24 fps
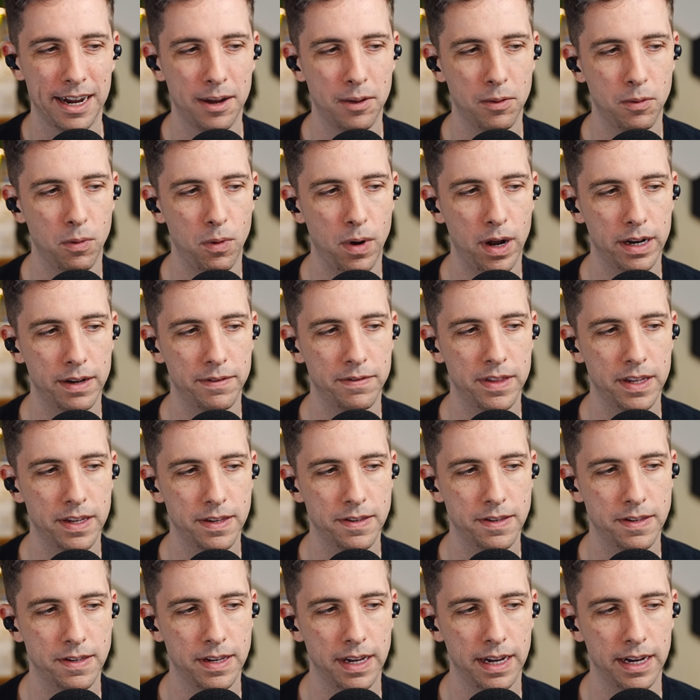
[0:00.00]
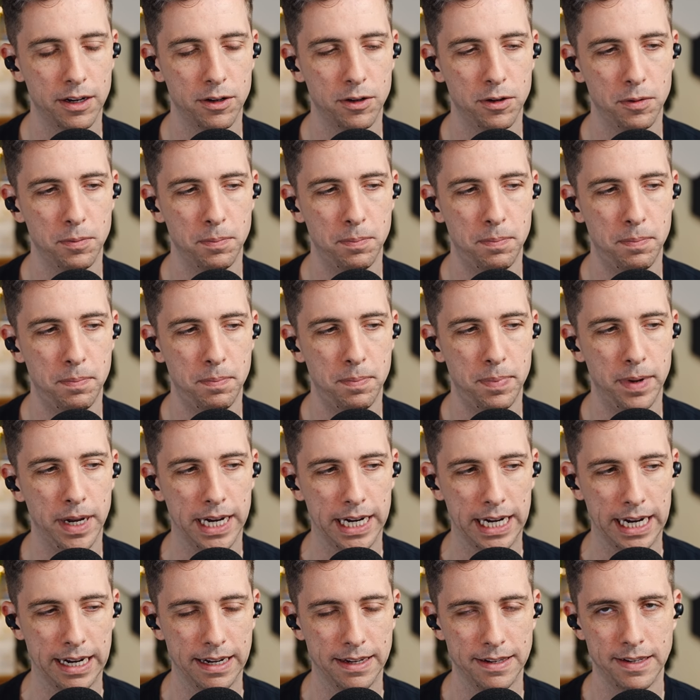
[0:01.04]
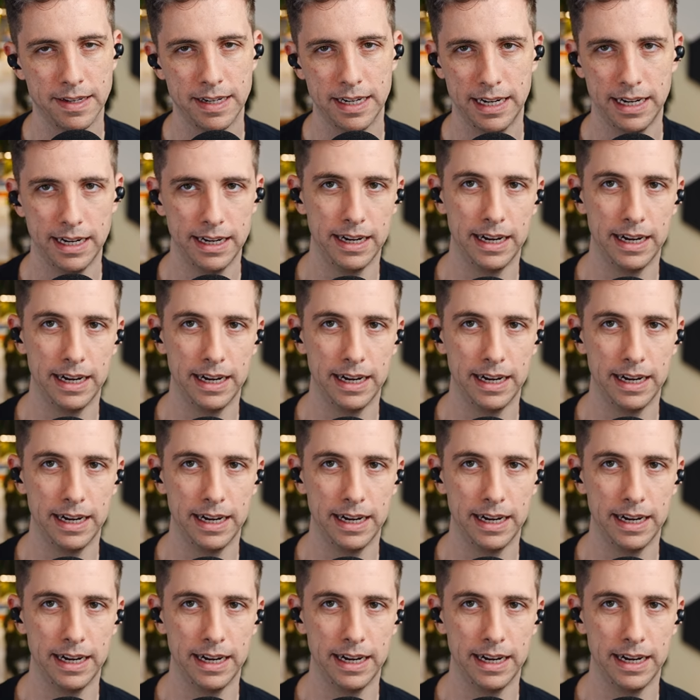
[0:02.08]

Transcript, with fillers: one of the single biggest